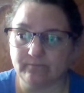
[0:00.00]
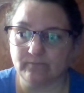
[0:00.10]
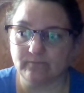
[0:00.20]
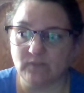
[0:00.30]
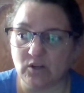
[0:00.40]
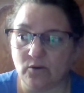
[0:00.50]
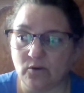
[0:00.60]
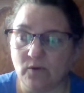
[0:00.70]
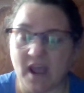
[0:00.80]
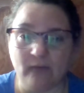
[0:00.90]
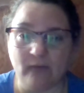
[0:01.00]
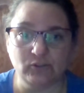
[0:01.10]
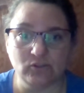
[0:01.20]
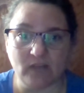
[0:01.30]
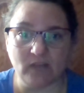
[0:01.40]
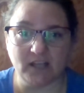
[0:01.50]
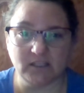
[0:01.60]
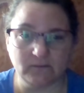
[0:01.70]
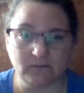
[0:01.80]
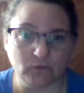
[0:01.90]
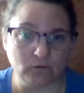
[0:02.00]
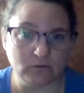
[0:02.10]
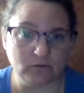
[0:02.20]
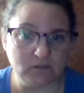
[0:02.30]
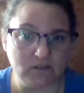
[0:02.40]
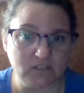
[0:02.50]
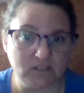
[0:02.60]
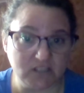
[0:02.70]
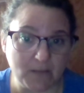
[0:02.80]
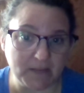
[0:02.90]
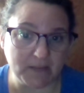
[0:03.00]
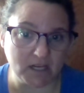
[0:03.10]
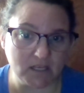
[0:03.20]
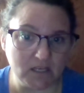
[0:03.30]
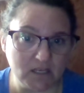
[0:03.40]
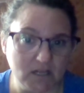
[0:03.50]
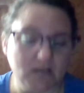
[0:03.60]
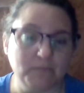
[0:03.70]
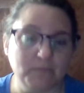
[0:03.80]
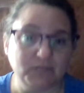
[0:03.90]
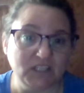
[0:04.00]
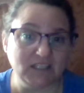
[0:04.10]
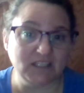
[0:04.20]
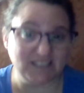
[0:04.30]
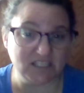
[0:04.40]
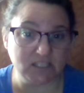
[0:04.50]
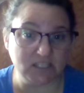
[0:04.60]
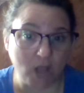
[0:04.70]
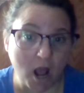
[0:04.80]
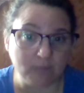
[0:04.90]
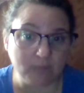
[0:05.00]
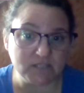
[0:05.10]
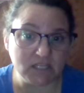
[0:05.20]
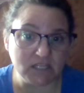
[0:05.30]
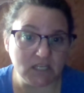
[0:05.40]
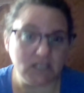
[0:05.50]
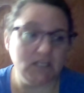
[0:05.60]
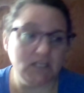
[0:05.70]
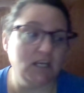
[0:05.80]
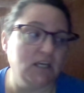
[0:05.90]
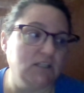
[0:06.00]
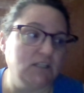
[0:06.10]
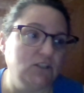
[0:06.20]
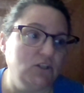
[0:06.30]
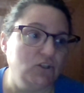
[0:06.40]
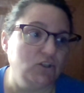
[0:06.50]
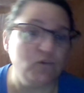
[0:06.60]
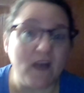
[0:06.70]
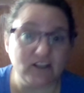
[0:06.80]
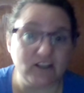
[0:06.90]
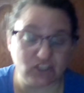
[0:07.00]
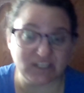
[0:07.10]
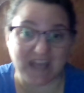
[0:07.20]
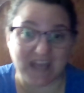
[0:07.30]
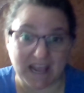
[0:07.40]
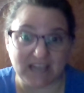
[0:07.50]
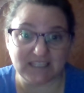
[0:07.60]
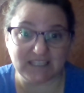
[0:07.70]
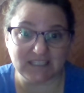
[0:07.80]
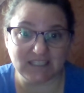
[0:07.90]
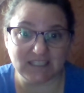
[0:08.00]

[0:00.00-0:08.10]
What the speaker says: You know, how would you like it if your stomach completely stopped and you had just ate?